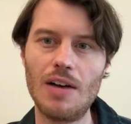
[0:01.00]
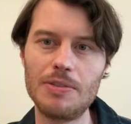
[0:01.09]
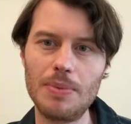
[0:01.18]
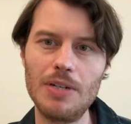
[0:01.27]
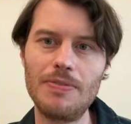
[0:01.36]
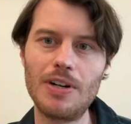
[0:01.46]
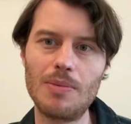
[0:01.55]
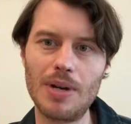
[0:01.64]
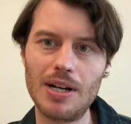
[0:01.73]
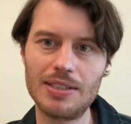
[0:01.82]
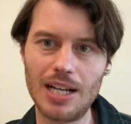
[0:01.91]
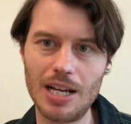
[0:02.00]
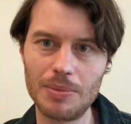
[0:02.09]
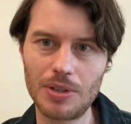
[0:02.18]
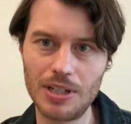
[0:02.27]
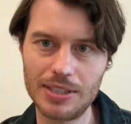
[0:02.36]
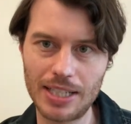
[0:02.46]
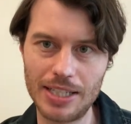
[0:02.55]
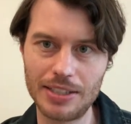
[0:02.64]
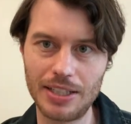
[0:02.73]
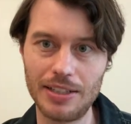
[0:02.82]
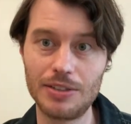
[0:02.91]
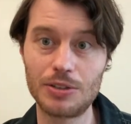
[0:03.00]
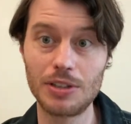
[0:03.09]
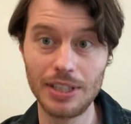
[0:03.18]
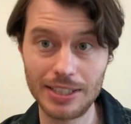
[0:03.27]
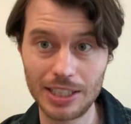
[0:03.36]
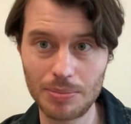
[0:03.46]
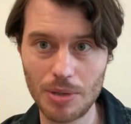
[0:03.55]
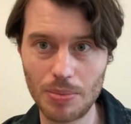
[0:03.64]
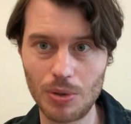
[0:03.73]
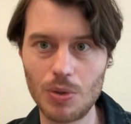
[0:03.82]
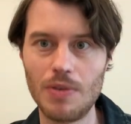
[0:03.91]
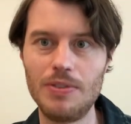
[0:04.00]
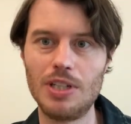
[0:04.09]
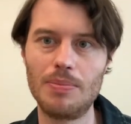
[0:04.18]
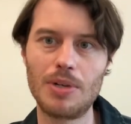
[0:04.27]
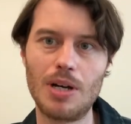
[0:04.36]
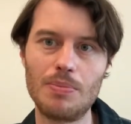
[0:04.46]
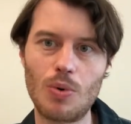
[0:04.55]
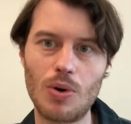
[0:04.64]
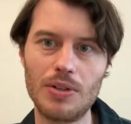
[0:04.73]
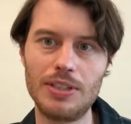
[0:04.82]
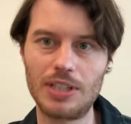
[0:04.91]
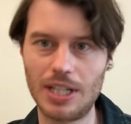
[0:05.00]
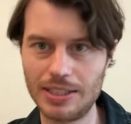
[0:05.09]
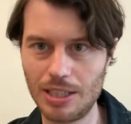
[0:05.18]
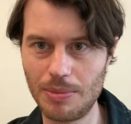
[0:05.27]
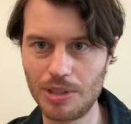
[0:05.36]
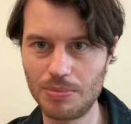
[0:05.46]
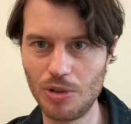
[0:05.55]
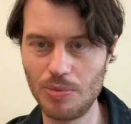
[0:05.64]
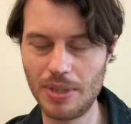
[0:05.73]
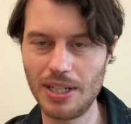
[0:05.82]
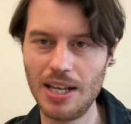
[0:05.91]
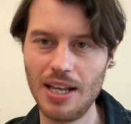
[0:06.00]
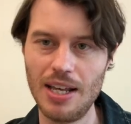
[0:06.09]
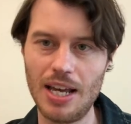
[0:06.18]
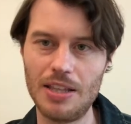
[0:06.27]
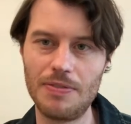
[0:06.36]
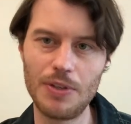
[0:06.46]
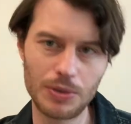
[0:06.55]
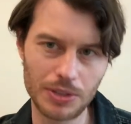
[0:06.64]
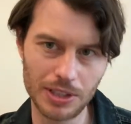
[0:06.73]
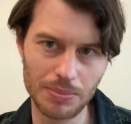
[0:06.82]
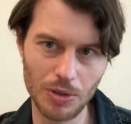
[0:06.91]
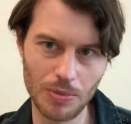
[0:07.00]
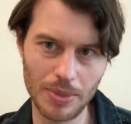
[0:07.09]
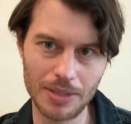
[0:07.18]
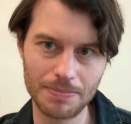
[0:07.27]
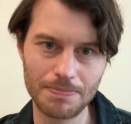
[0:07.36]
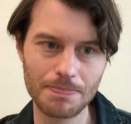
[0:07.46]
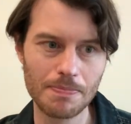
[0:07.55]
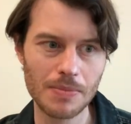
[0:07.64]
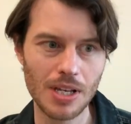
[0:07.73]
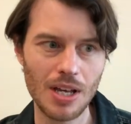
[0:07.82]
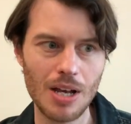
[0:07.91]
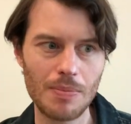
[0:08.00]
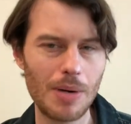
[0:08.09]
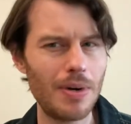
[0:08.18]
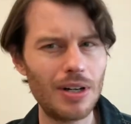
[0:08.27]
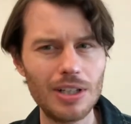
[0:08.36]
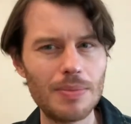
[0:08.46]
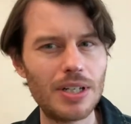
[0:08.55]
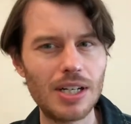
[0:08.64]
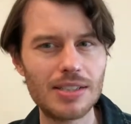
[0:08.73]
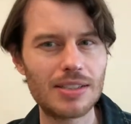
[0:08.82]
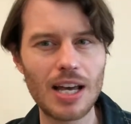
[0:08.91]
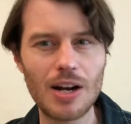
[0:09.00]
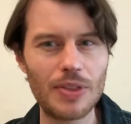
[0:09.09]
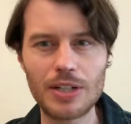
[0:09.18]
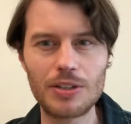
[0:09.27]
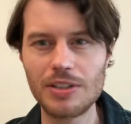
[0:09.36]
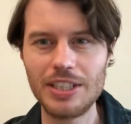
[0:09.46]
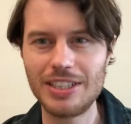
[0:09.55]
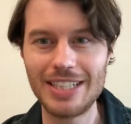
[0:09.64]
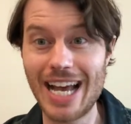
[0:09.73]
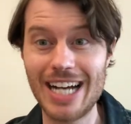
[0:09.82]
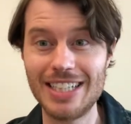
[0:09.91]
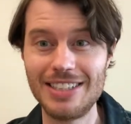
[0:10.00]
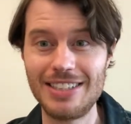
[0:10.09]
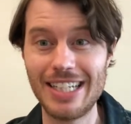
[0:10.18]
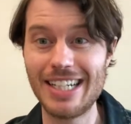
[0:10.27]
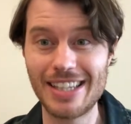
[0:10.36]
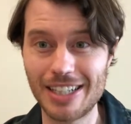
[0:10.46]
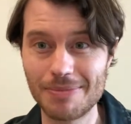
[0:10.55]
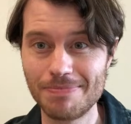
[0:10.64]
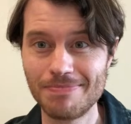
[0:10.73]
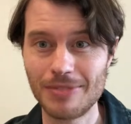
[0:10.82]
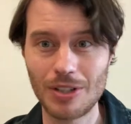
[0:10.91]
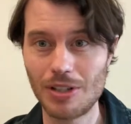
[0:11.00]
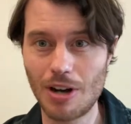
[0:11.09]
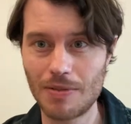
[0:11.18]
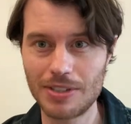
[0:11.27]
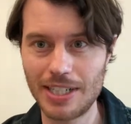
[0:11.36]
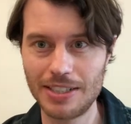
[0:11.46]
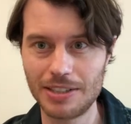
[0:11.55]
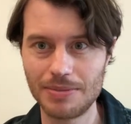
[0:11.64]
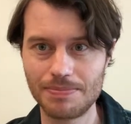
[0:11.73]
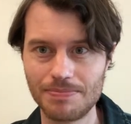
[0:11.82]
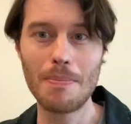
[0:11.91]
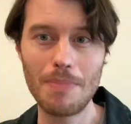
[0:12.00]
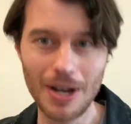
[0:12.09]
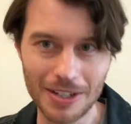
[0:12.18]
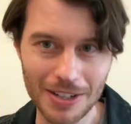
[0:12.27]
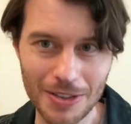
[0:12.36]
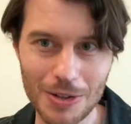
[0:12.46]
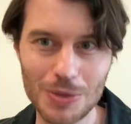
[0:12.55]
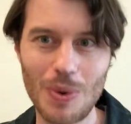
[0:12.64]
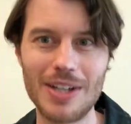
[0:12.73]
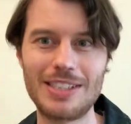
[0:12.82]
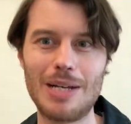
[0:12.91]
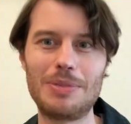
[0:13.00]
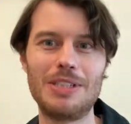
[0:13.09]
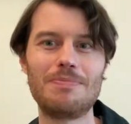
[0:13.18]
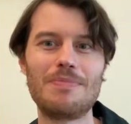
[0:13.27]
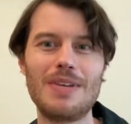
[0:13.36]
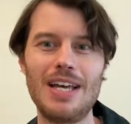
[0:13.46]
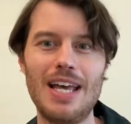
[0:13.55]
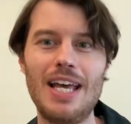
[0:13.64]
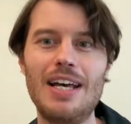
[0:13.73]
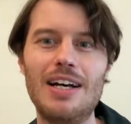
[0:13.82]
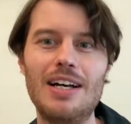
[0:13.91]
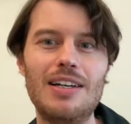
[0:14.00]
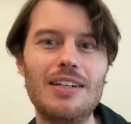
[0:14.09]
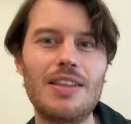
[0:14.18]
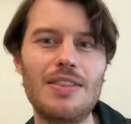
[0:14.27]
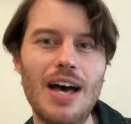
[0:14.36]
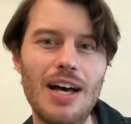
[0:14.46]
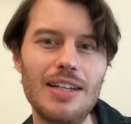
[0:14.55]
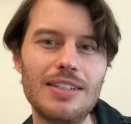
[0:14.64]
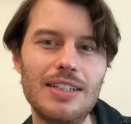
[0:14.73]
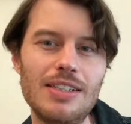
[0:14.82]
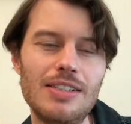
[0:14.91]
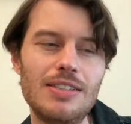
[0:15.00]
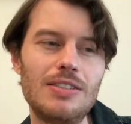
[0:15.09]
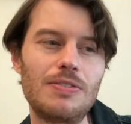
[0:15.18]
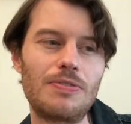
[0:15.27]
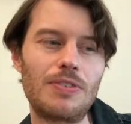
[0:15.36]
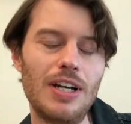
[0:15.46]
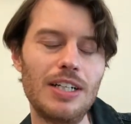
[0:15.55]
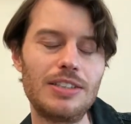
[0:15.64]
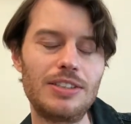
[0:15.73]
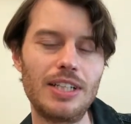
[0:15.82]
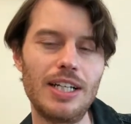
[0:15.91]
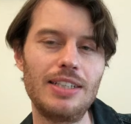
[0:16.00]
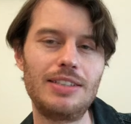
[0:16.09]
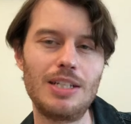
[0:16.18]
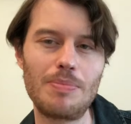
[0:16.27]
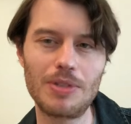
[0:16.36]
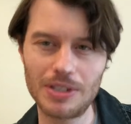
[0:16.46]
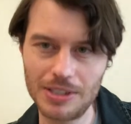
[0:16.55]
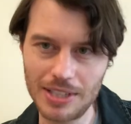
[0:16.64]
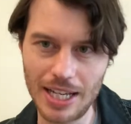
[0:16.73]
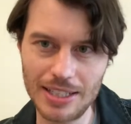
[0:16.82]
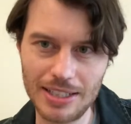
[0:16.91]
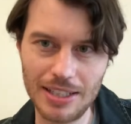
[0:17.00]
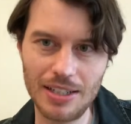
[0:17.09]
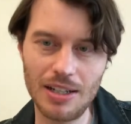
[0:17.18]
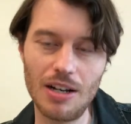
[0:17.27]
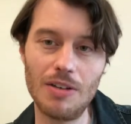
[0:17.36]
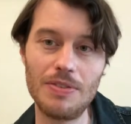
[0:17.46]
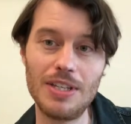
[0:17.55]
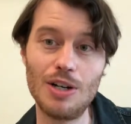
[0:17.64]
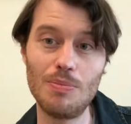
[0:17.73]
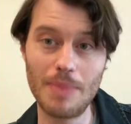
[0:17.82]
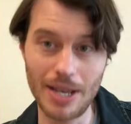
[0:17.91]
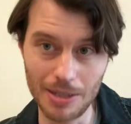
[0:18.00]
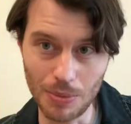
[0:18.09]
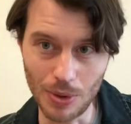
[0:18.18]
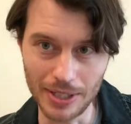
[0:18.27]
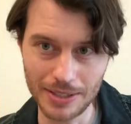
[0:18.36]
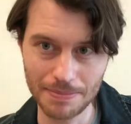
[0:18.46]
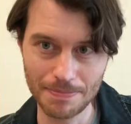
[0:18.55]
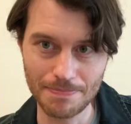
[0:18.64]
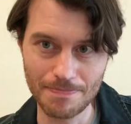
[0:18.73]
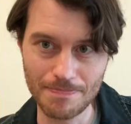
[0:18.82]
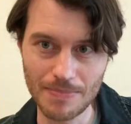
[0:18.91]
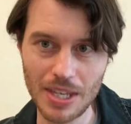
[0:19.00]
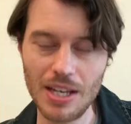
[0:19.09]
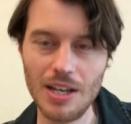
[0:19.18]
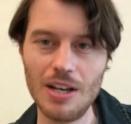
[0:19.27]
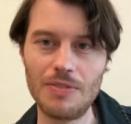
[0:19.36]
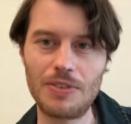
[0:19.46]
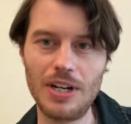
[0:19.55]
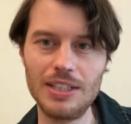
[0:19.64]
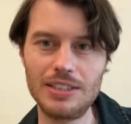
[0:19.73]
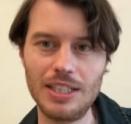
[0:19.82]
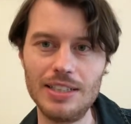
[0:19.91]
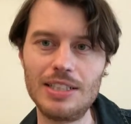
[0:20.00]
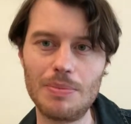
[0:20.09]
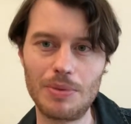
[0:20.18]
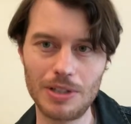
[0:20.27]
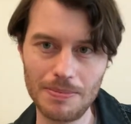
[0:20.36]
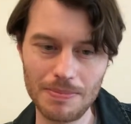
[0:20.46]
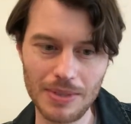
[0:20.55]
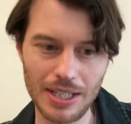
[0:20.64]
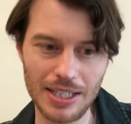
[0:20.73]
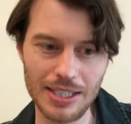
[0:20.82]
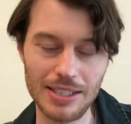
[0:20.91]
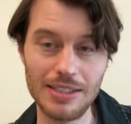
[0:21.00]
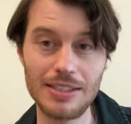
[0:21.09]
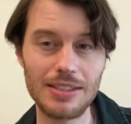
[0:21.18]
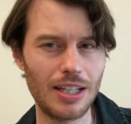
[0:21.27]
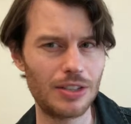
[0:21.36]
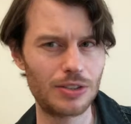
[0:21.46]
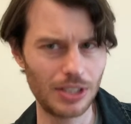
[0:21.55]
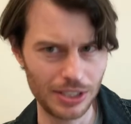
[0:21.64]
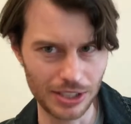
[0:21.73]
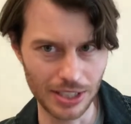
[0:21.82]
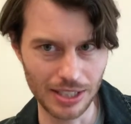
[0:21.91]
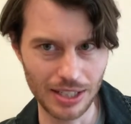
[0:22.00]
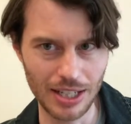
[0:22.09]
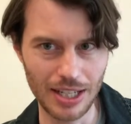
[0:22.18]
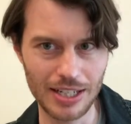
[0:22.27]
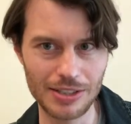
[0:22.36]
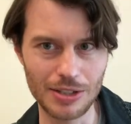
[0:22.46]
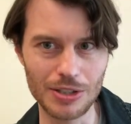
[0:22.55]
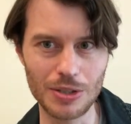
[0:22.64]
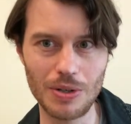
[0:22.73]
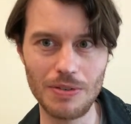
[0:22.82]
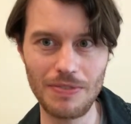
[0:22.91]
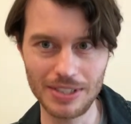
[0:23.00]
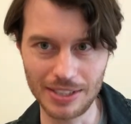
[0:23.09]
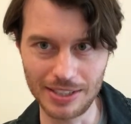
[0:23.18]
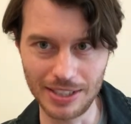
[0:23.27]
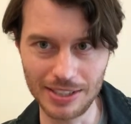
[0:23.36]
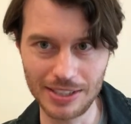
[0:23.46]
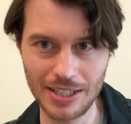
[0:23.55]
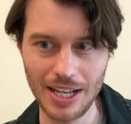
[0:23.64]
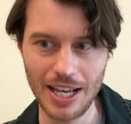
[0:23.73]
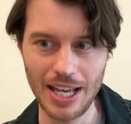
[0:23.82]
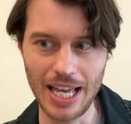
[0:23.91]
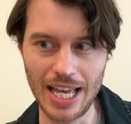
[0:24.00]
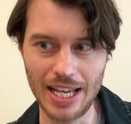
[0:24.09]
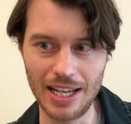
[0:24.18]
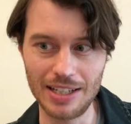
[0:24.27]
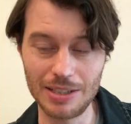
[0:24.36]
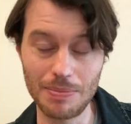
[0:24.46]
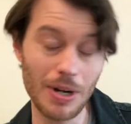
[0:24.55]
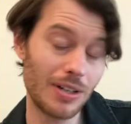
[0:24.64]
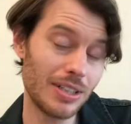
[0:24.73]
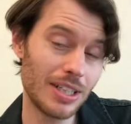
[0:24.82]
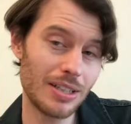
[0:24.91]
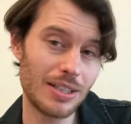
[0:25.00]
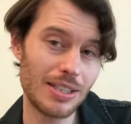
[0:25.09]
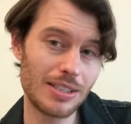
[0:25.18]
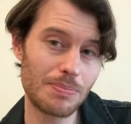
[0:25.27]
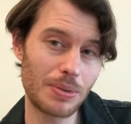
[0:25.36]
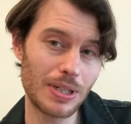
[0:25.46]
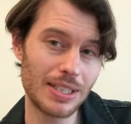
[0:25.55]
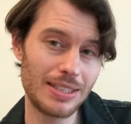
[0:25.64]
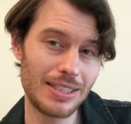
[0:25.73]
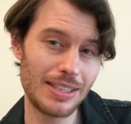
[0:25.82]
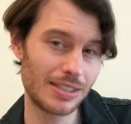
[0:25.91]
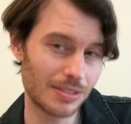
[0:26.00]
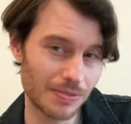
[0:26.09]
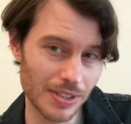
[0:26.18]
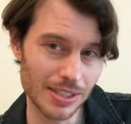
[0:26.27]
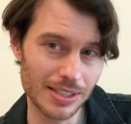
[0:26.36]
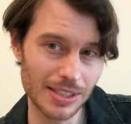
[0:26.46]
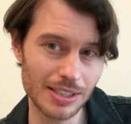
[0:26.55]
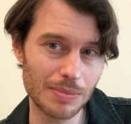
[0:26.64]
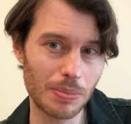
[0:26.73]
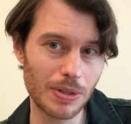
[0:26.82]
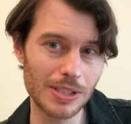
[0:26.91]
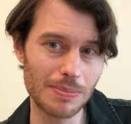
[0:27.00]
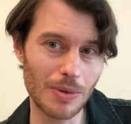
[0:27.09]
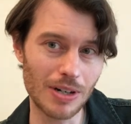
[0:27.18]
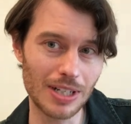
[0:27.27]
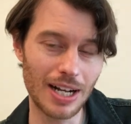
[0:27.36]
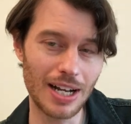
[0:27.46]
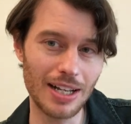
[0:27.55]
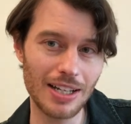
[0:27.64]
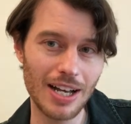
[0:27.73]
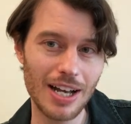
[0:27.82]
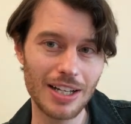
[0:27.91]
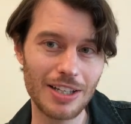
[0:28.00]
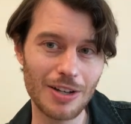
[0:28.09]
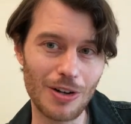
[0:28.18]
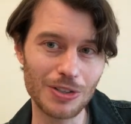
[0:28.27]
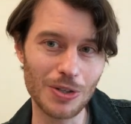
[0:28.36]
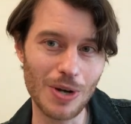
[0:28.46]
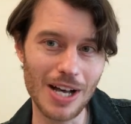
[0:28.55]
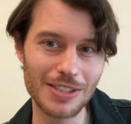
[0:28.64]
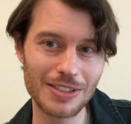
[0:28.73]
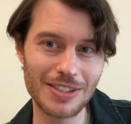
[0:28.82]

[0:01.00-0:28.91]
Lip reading: I've spent a fair amount of time criticizing religious people who have jumped on board the transhumanist movement and the futurist movement, primarily because I don't think religion adds anything to the conversation. But there's one exception, and that is Frank J. Tipler's idea of the omega point. Frank J. Tipler is a Christian, and he's also a physicist, and apparently he's a pretty decent physicist, pretty smart guy. He also has